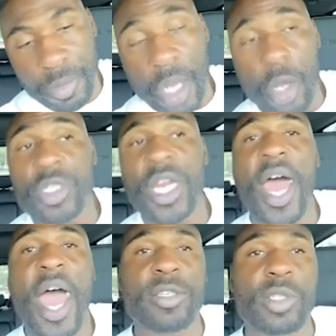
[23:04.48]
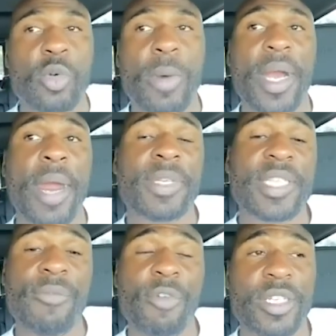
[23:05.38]
I coach at a high school by the name of
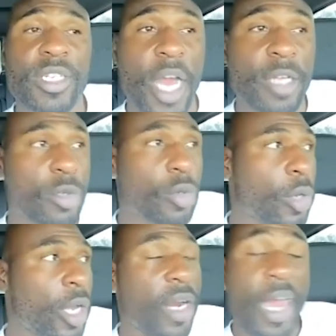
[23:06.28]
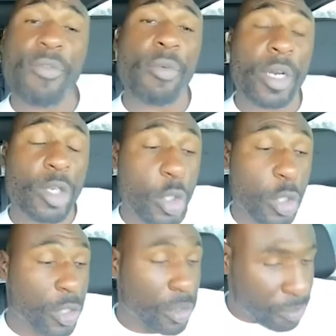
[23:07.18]
St. Francis High School here in Alpharetta,
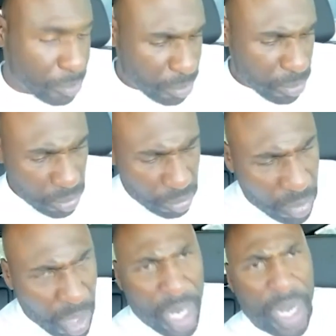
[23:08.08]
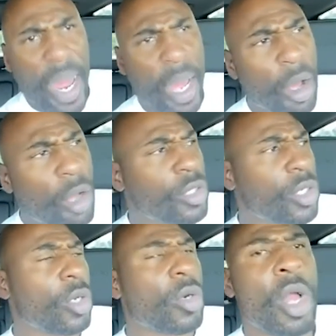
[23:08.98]
Georgia. And I
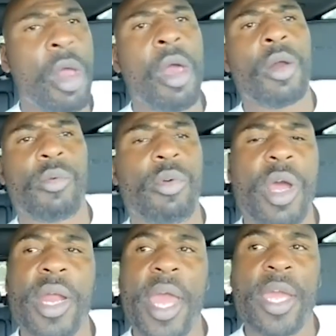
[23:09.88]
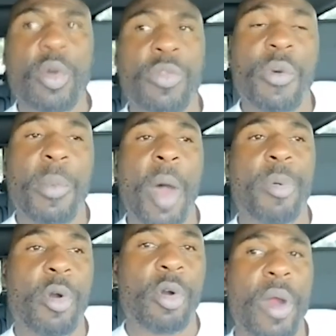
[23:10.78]
also run a youth football
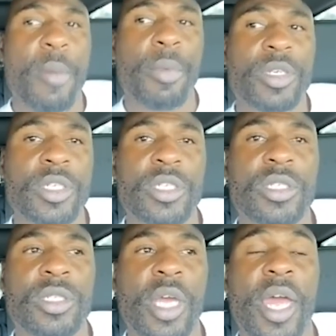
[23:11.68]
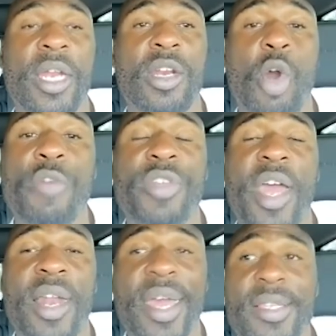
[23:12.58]
program, which is the North
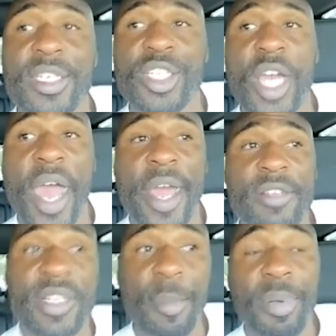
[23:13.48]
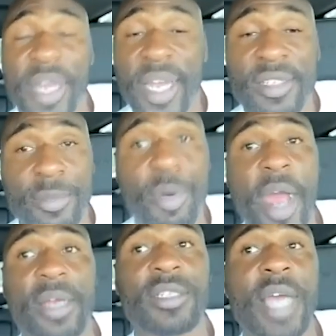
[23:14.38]
Atlanta Giants, that plays and
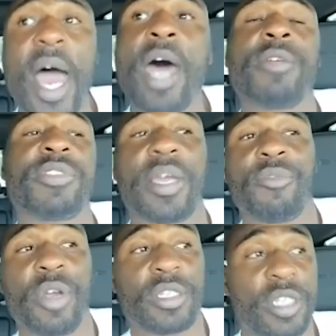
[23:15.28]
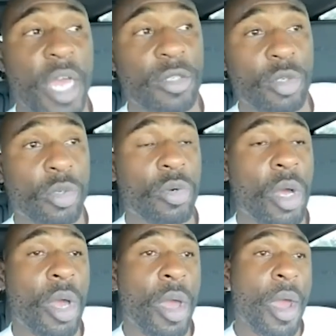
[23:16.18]
practices out of St. Francis High
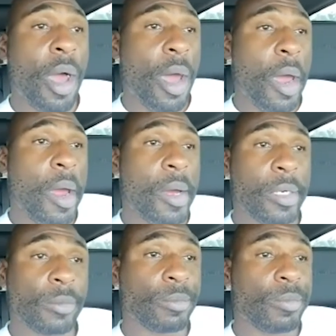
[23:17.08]
School.